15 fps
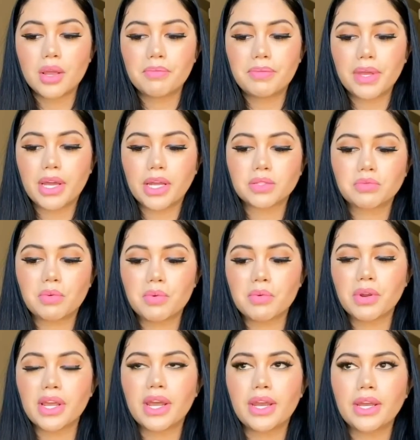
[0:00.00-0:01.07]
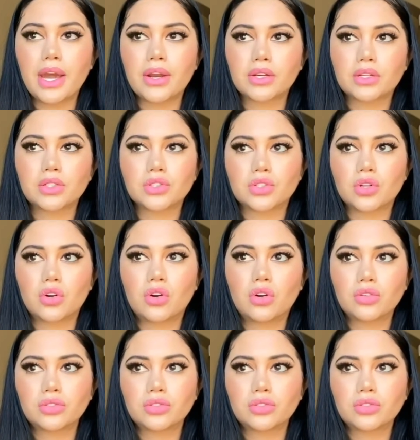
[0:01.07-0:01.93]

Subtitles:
because when we were getting out of control,